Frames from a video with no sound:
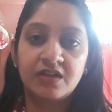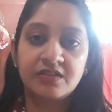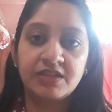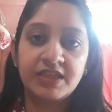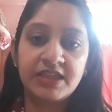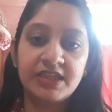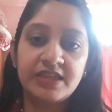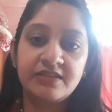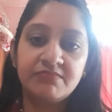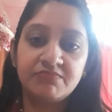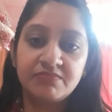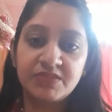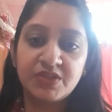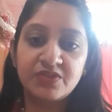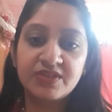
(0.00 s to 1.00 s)
he
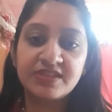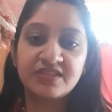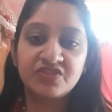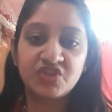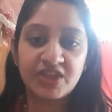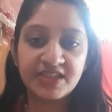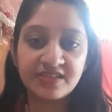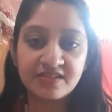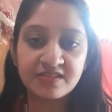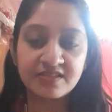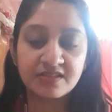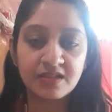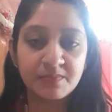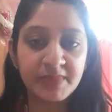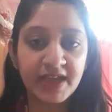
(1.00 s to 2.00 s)

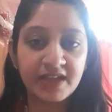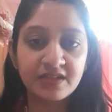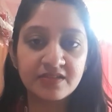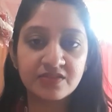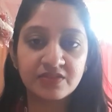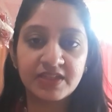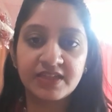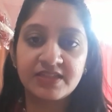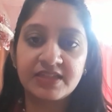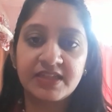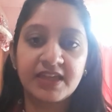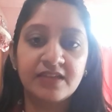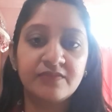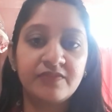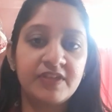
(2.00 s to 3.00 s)
suggests the man so that he
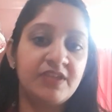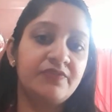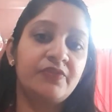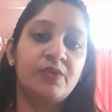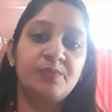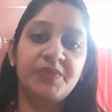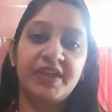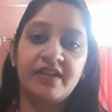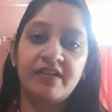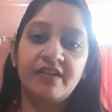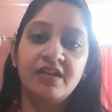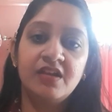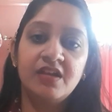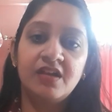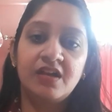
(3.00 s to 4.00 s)
can flee from
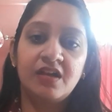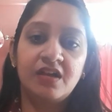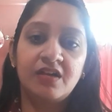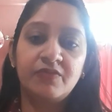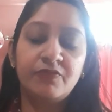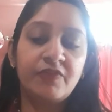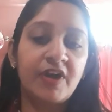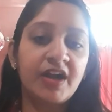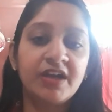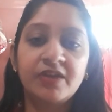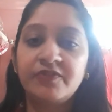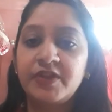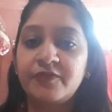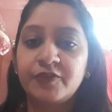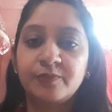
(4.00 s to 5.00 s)
there, far
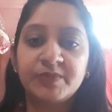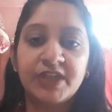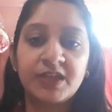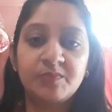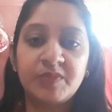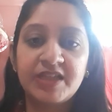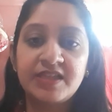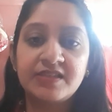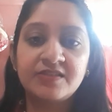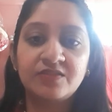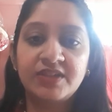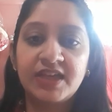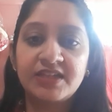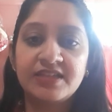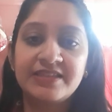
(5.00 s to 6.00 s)
away from that place, so
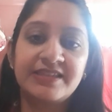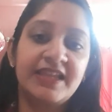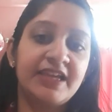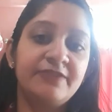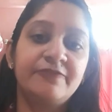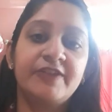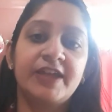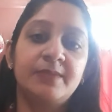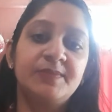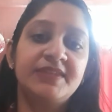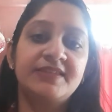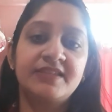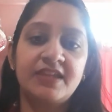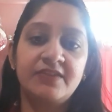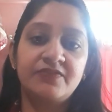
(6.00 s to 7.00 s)
that his life can be
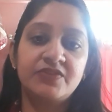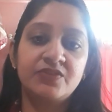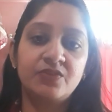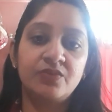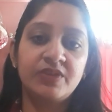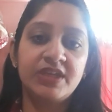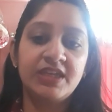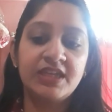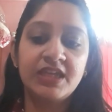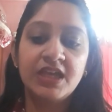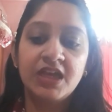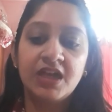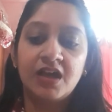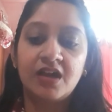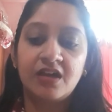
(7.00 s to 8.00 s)
saved. So he
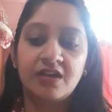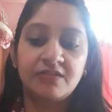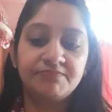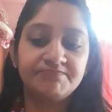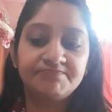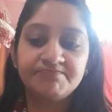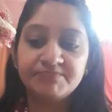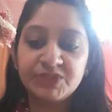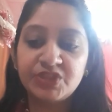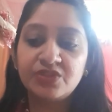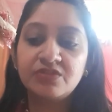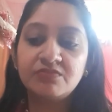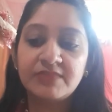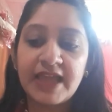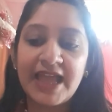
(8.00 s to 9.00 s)

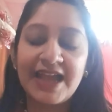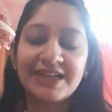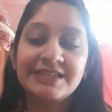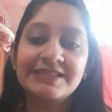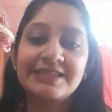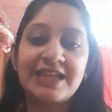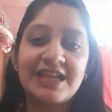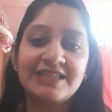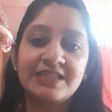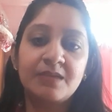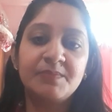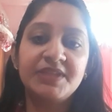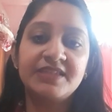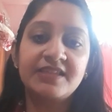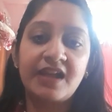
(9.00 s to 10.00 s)
acts as
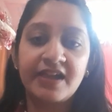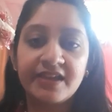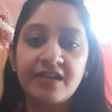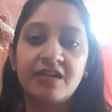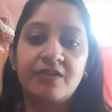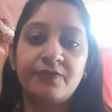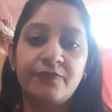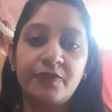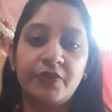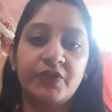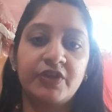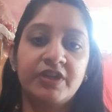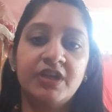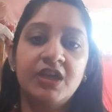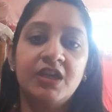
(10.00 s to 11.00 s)
a messiah
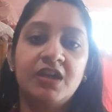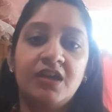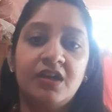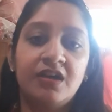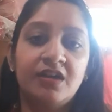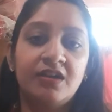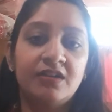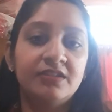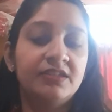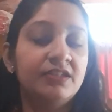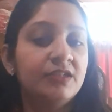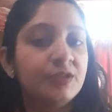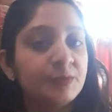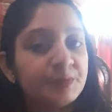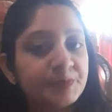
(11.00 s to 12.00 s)
for
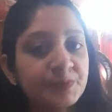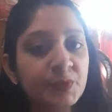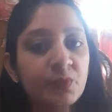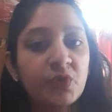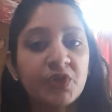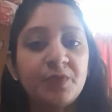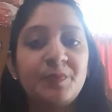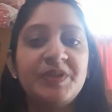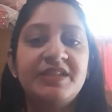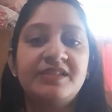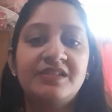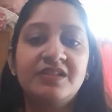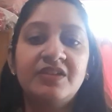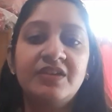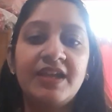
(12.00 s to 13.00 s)
the war
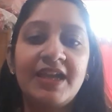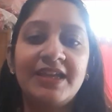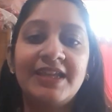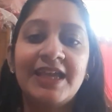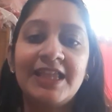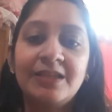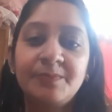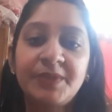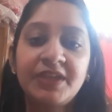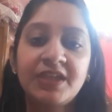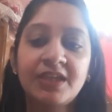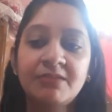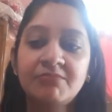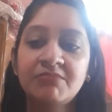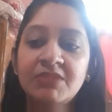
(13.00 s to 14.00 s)
prisoner, and helping
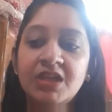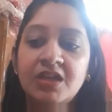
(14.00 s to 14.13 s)
him